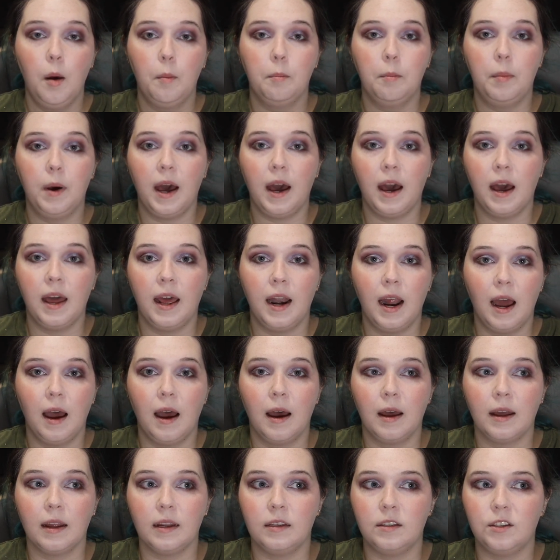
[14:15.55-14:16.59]
but
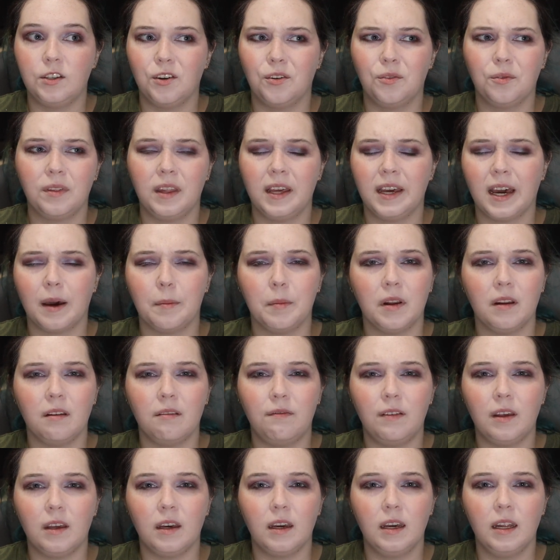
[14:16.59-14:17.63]
I don't think I'm an
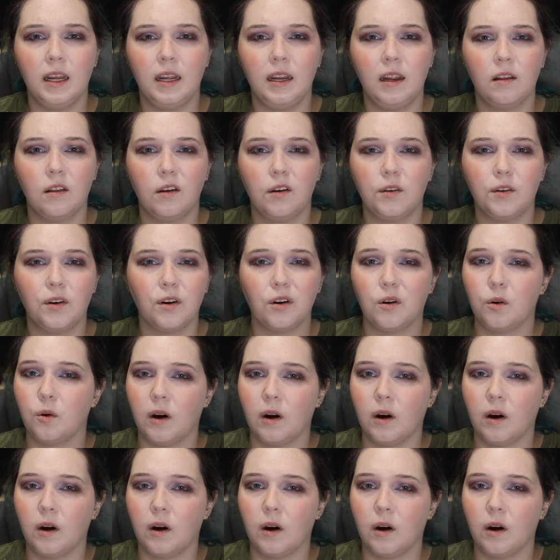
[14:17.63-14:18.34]
affiliate any longer,